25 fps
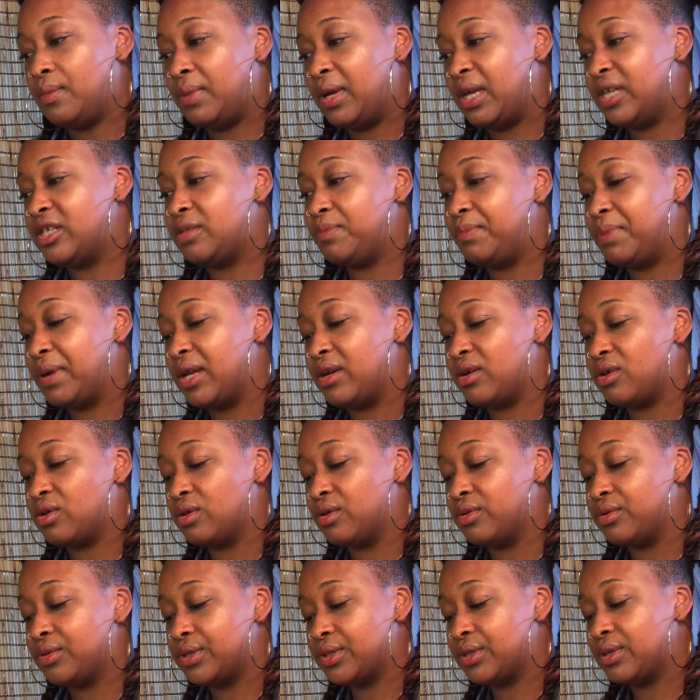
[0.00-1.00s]
Page of
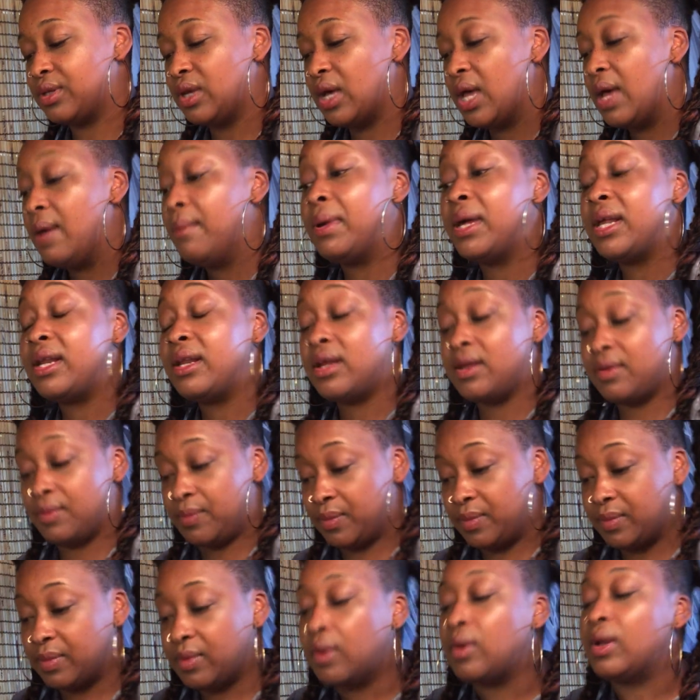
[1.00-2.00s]
Pentacles. But
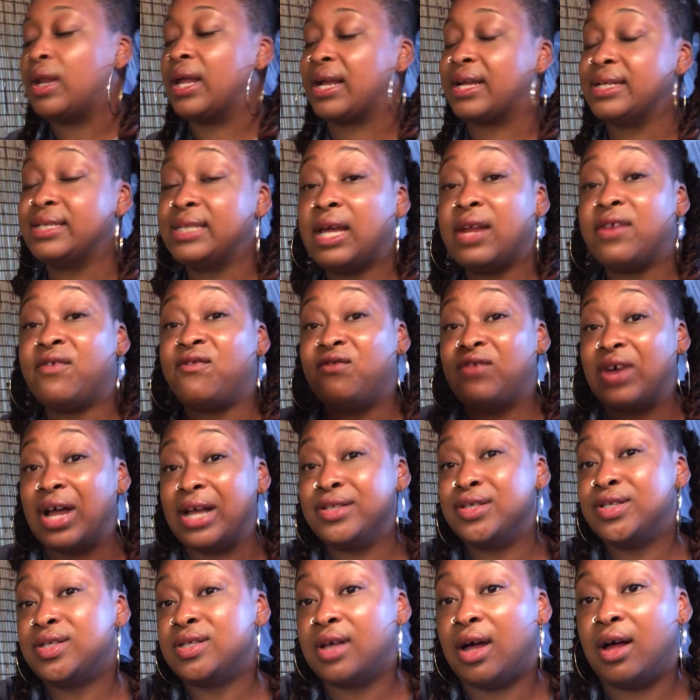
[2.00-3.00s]
like I said,
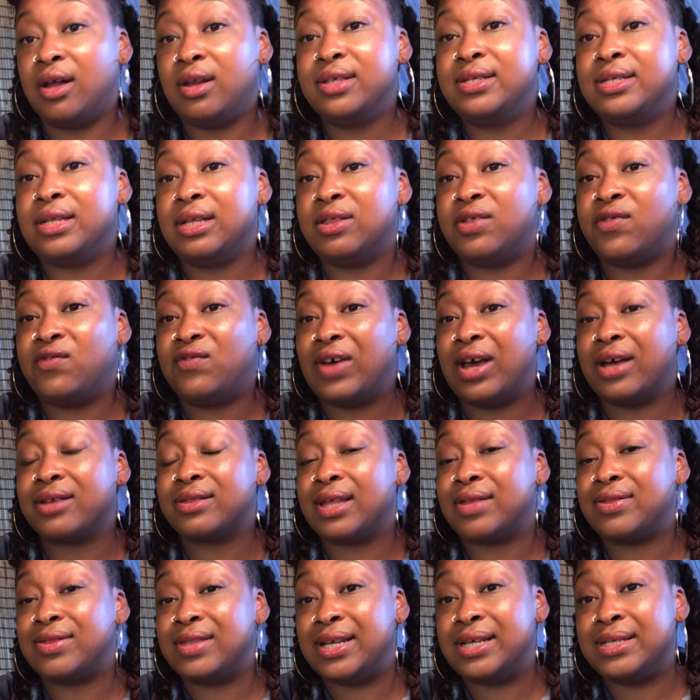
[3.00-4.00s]
find solace in the
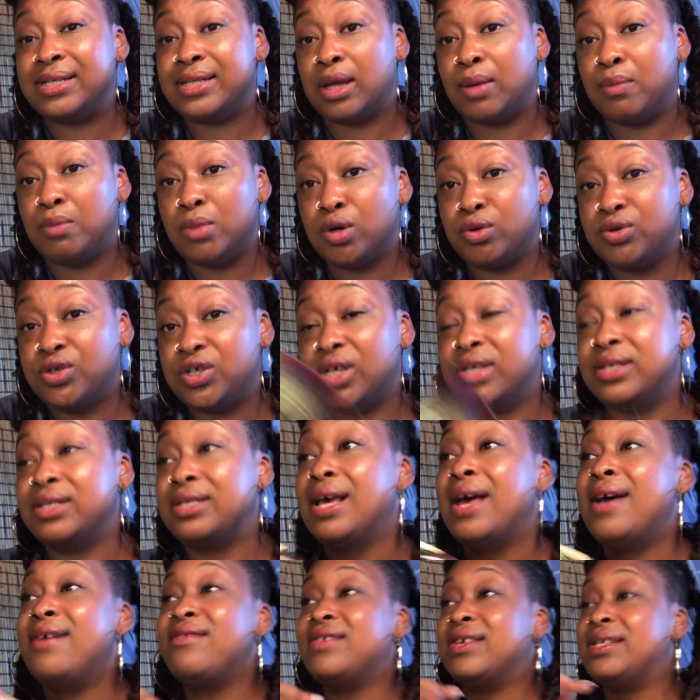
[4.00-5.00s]
fact that these
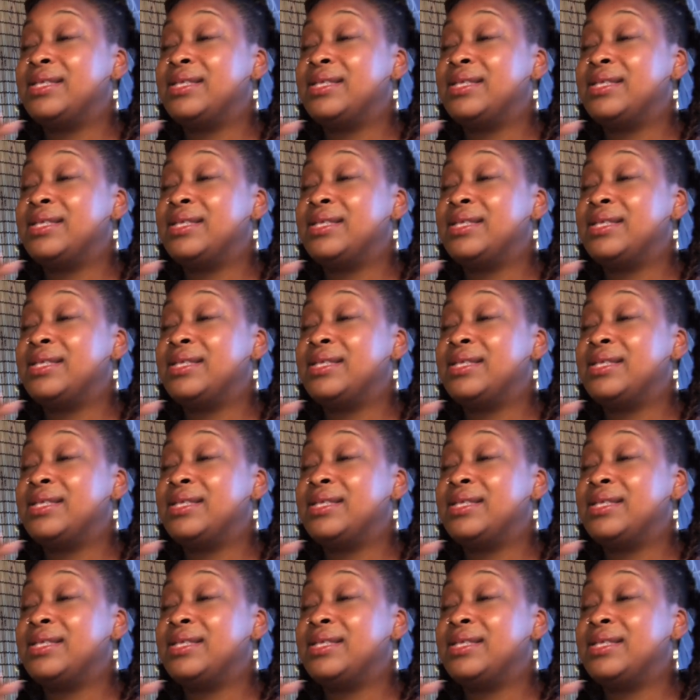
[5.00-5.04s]
emotions,